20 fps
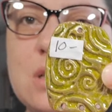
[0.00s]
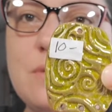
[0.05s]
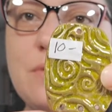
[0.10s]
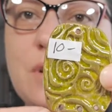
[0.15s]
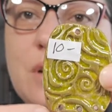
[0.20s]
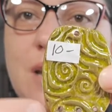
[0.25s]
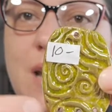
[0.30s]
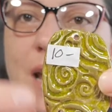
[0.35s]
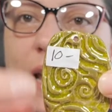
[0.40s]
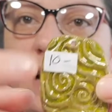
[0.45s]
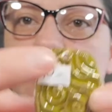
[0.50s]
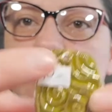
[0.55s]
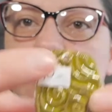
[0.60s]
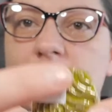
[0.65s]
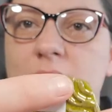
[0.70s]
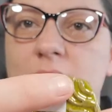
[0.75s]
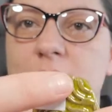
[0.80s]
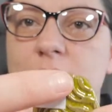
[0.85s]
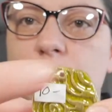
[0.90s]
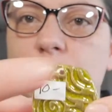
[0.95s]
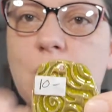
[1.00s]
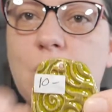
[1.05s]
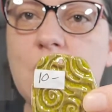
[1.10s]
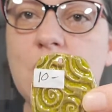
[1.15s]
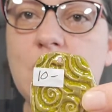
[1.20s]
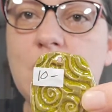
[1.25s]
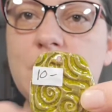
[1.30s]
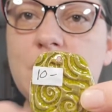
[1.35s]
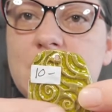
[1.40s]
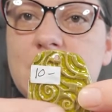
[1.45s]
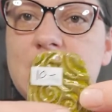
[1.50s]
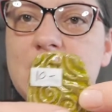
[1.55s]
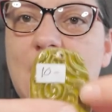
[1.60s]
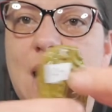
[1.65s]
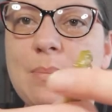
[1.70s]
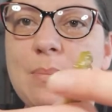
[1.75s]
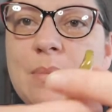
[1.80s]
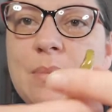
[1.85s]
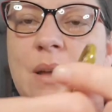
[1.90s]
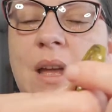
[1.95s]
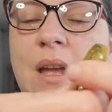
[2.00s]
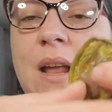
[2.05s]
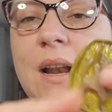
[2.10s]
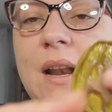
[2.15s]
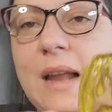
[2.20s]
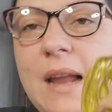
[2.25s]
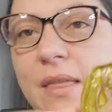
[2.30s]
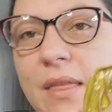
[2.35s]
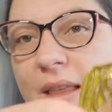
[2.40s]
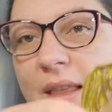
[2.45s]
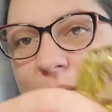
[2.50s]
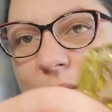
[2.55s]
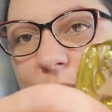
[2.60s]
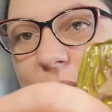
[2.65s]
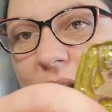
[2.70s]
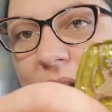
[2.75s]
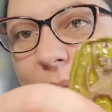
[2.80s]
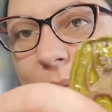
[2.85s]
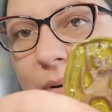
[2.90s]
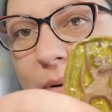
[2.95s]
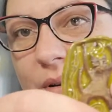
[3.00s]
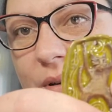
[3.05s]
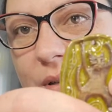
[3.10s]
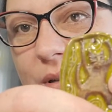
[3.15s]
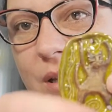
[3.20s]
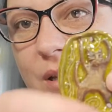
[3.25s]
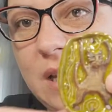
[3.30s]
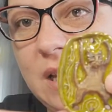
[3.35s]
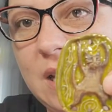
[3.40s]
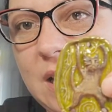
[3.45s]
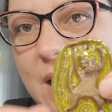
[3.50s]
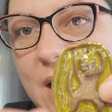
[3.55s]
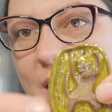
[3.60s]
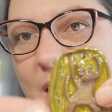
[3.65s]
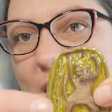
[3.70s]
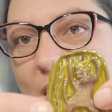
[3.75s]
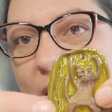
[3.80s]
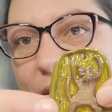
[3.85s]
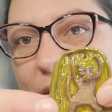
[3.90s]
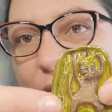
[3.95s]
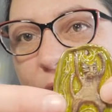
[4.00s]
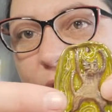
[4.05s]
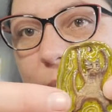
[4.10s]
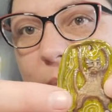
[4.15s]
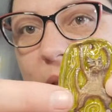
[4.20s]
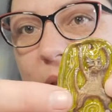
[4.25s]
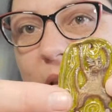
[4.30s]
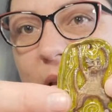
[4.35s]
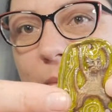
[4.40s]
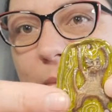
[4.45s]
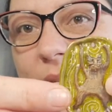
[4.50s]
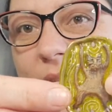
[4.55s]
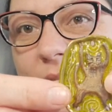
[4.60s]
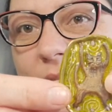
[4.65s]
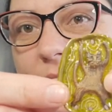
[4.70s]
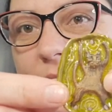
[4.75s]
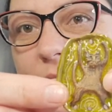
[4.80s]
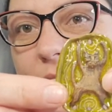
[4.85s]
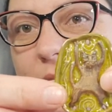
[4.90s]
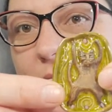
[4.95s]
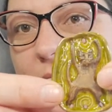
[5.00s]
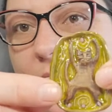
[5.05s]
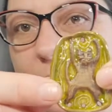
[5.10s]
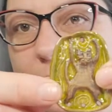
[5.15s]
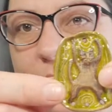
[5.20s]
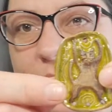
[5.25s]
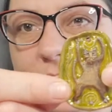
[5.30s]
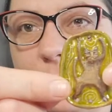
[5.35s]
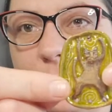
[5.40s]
for dangles and one on the top. Now this one I personally kind of got for me because it looks like Mr.